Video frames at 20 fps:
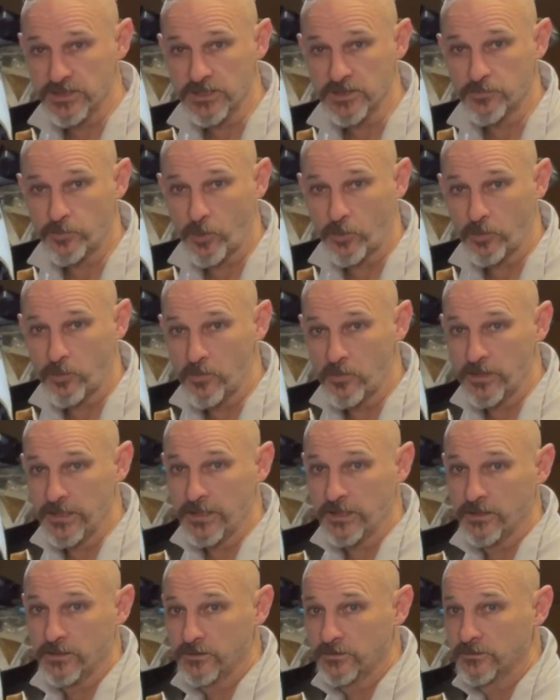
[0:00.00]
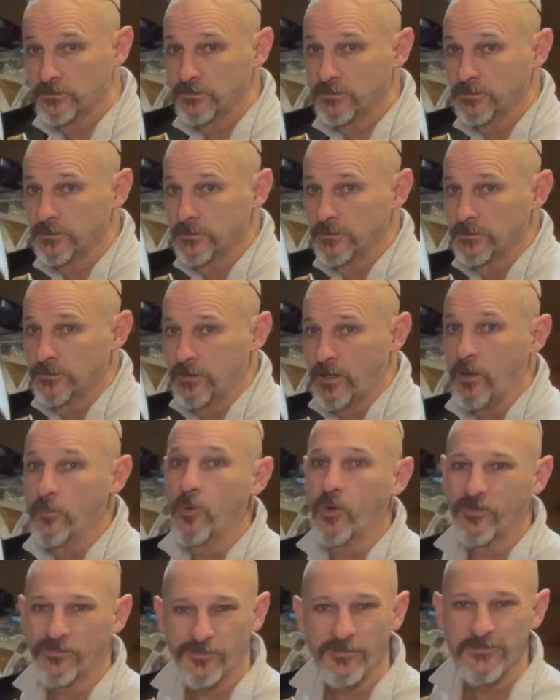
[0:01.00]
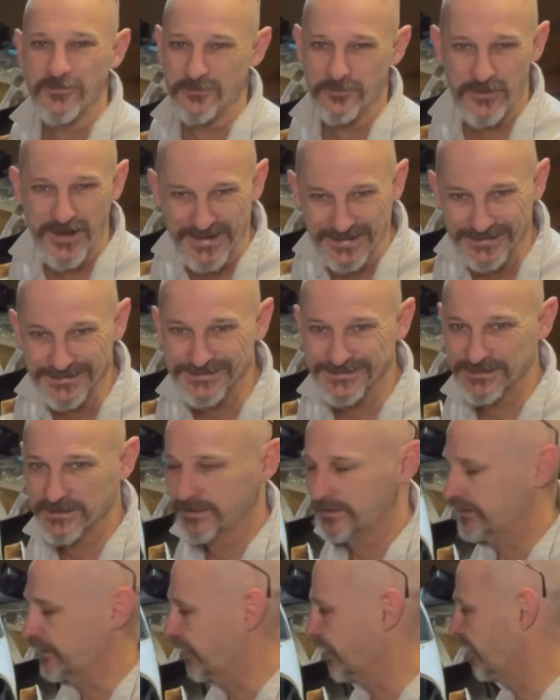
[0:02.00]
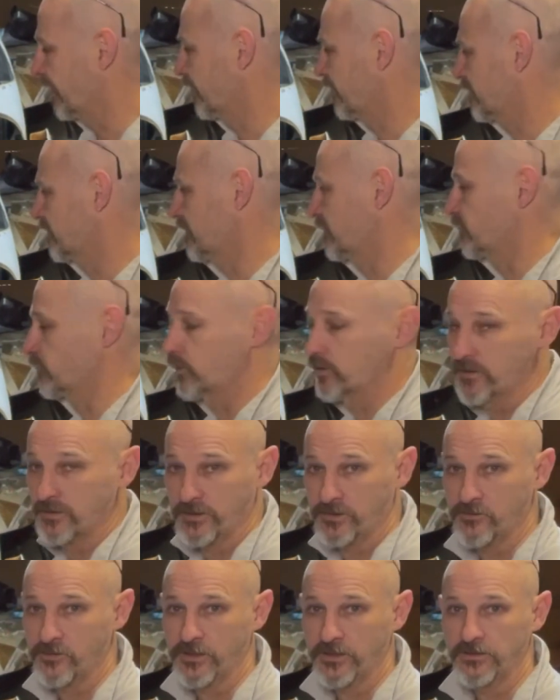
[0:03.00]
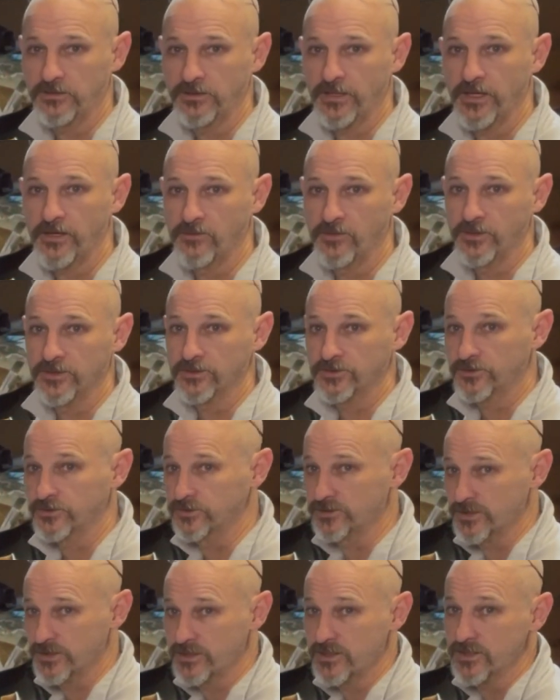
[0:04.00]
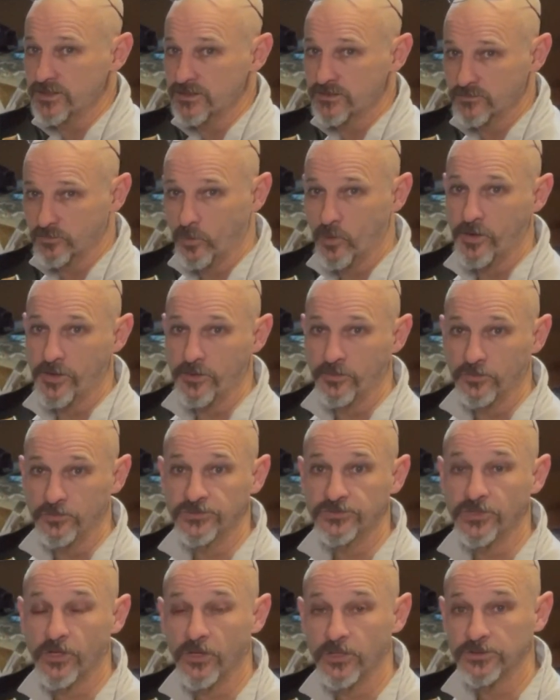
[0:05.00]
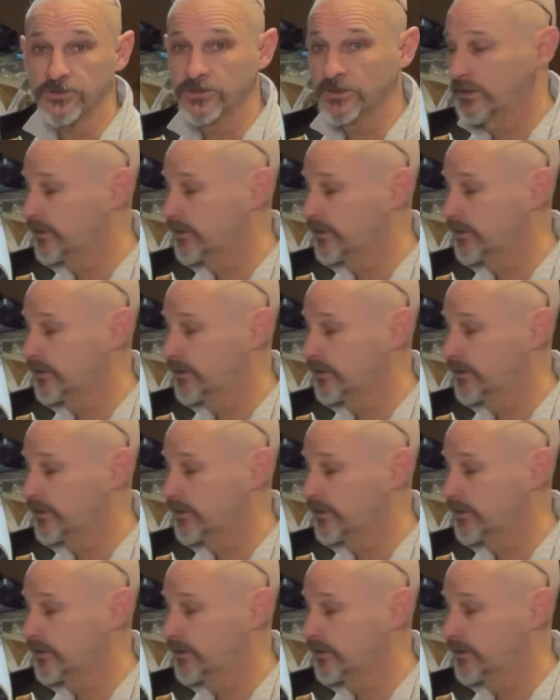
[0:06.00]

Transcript: is probably, apart from the wings, this is one of the critical areas, because this is where it all starts.